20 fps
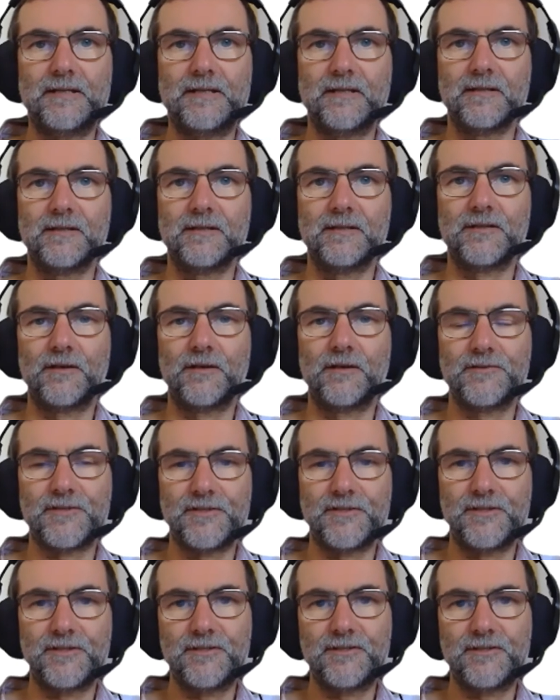and
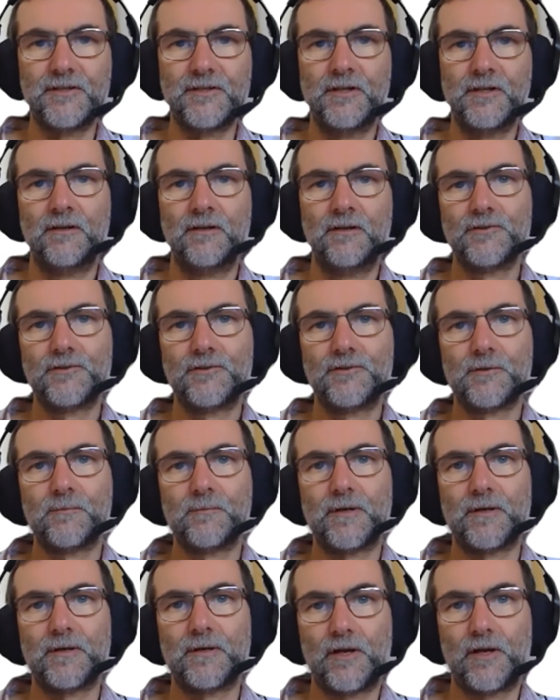overseas, talking
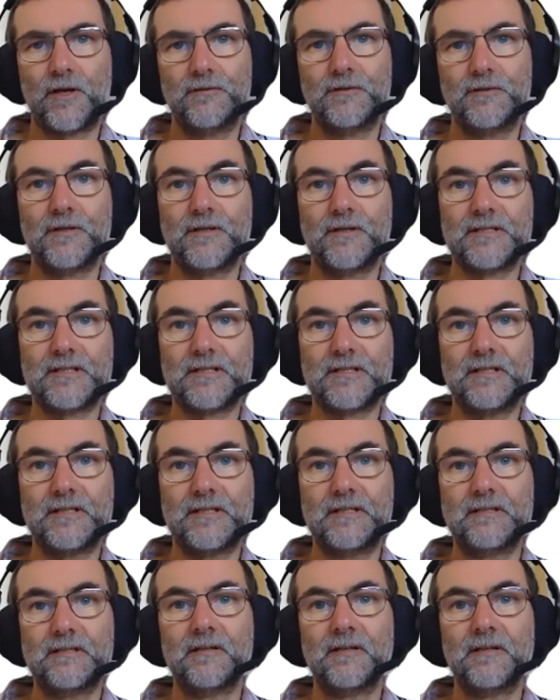about
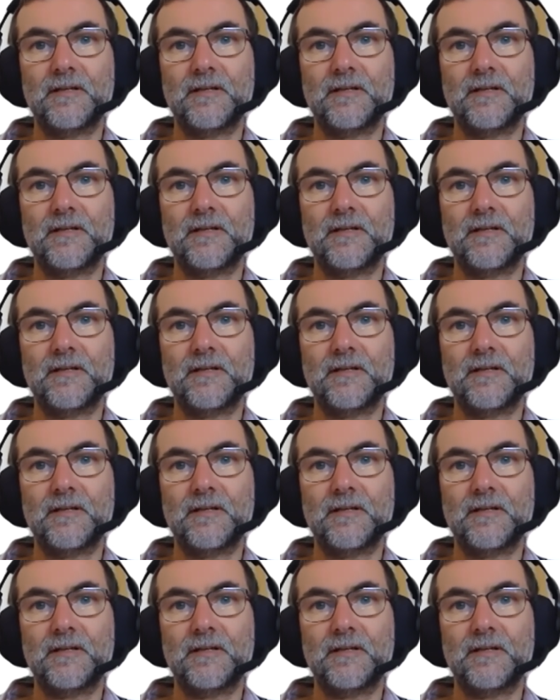COVID-19,